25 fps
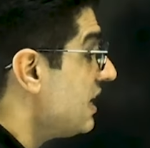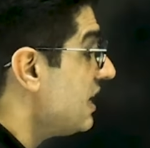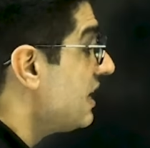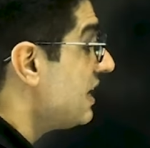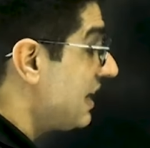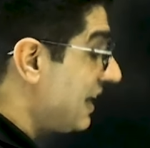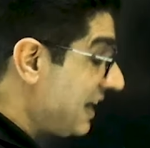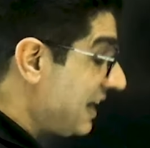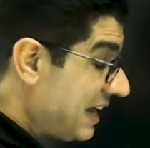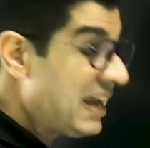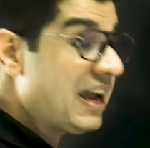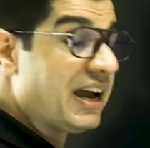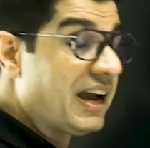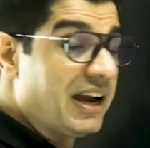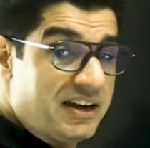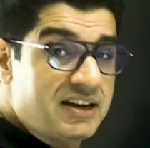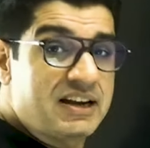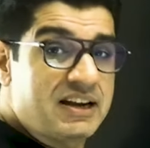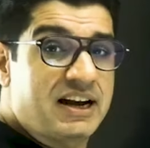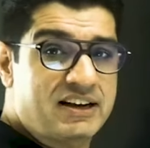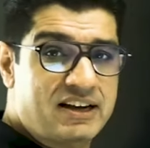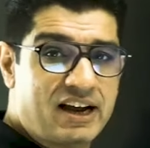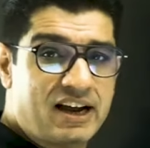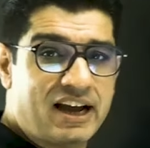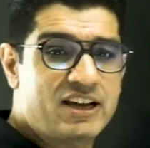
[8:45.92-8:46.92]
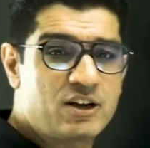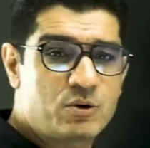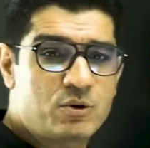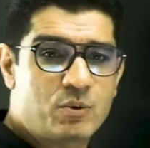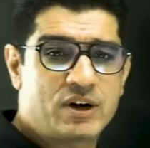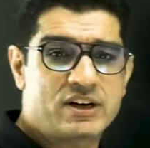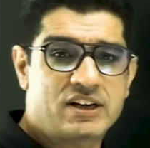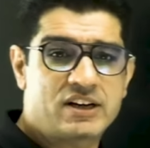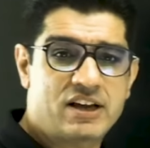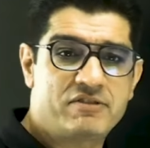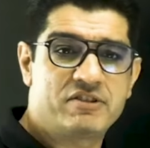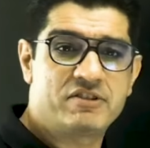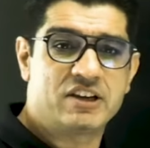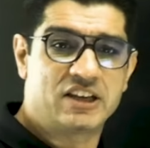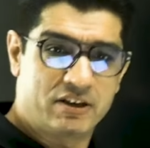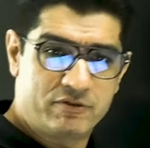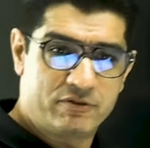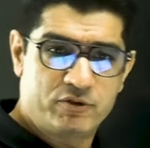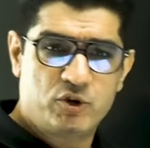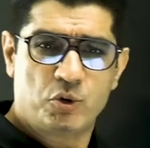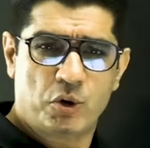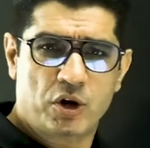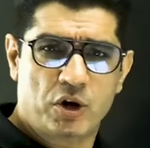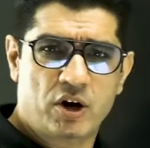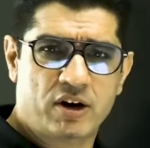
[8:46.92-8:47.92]
And at iQuanta, we give
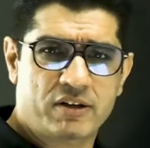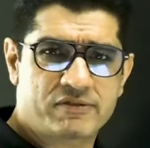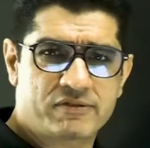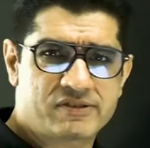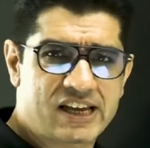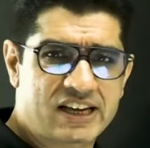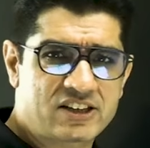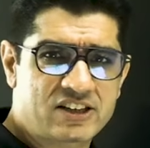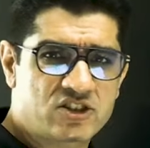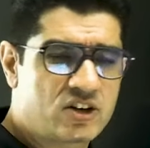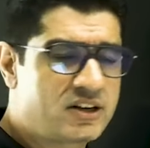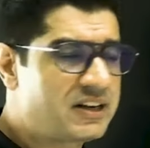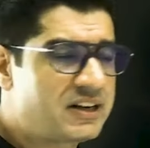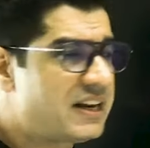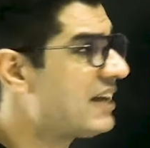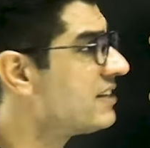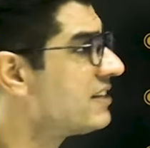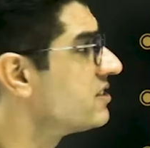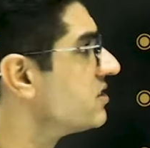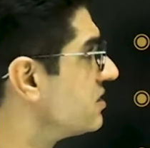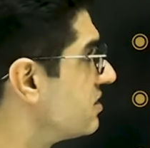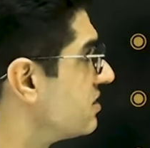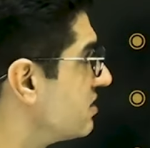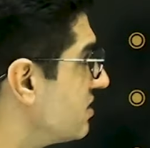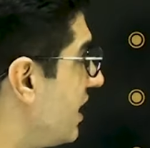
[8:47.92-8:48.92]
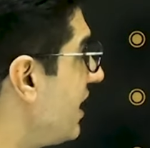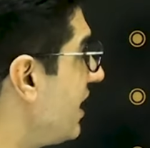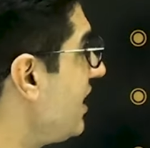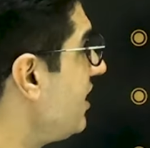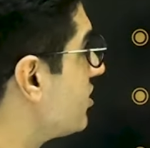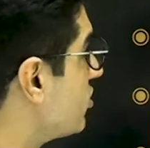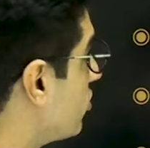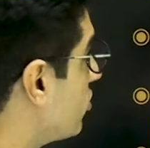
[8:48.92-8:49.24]
you a lot of section tests, right?